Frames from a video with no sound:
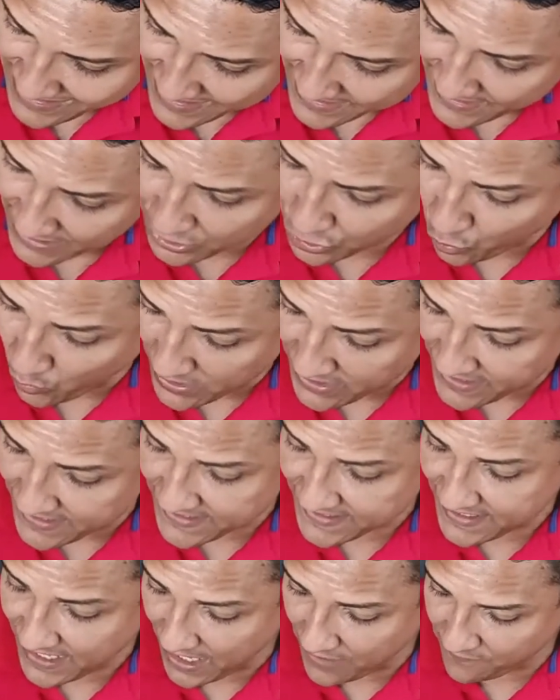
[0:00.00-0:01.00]
the
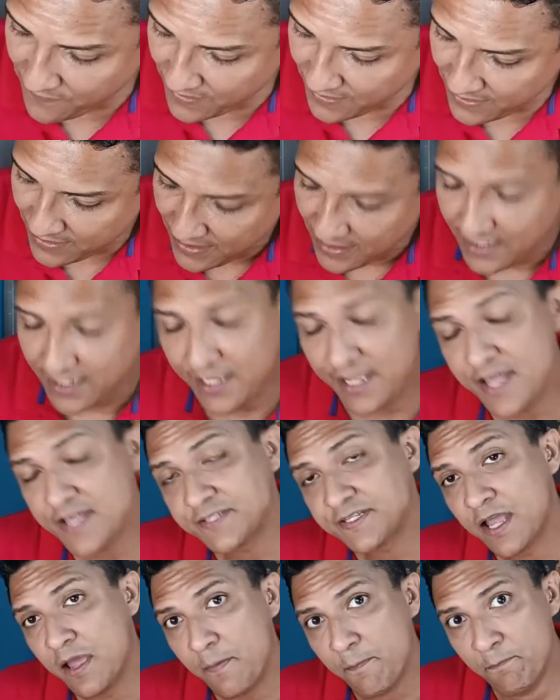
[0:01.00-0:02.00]
27
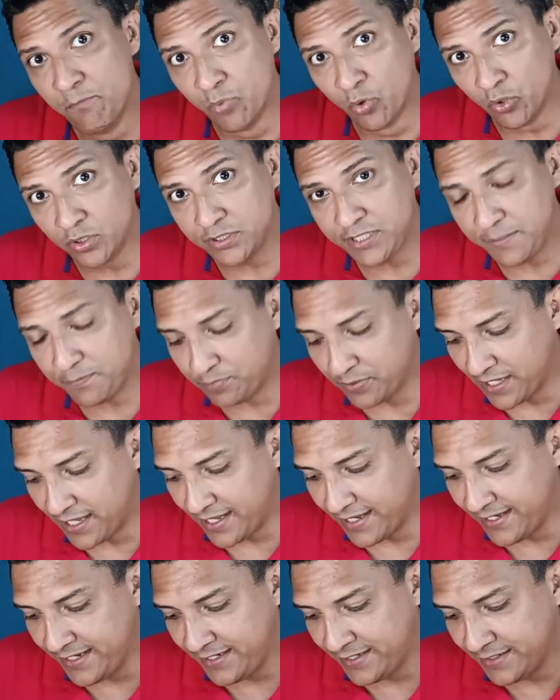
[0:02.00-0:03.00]
is
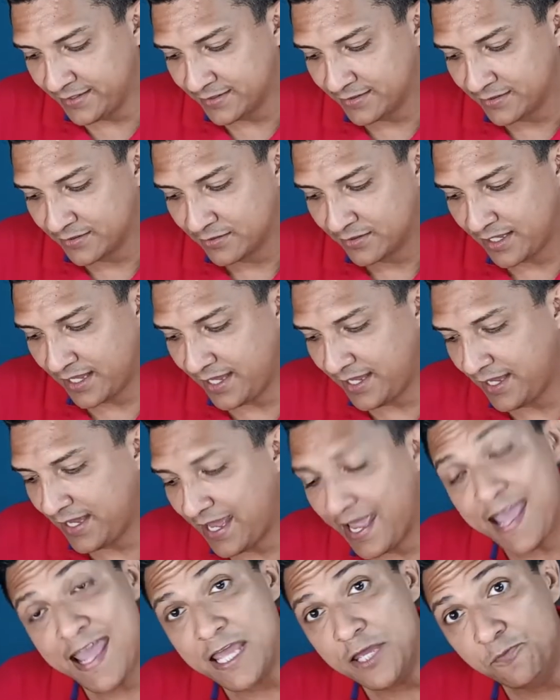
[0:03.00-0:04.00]
multiplying okay
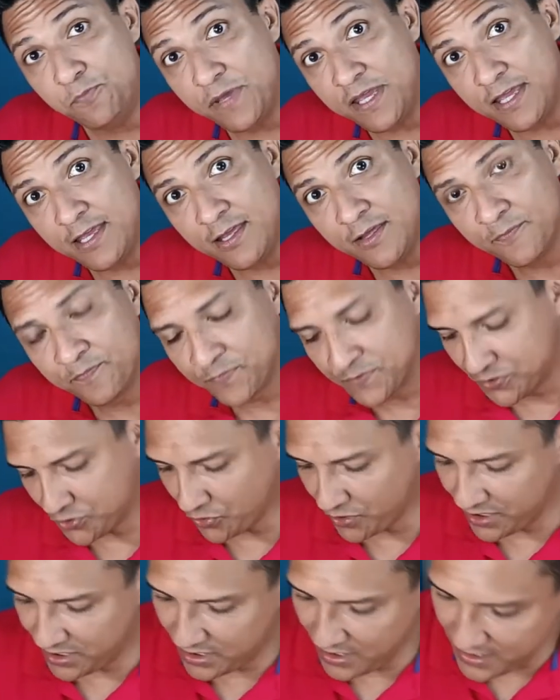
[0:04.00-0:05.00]
ab so
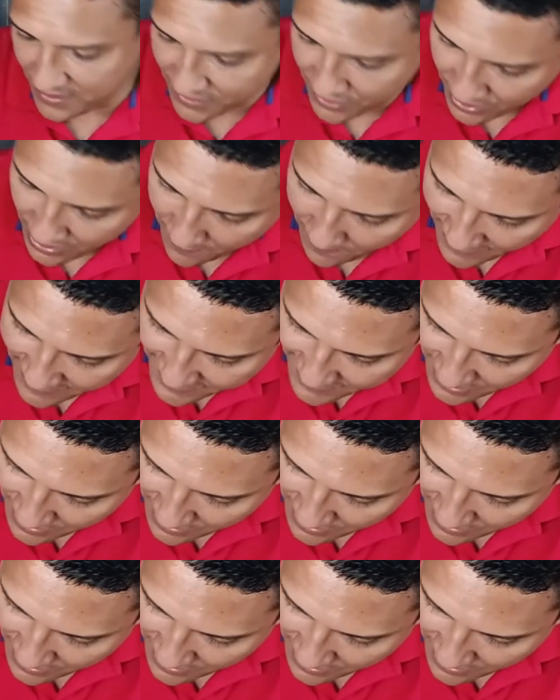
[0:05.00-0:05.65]
it is going to pass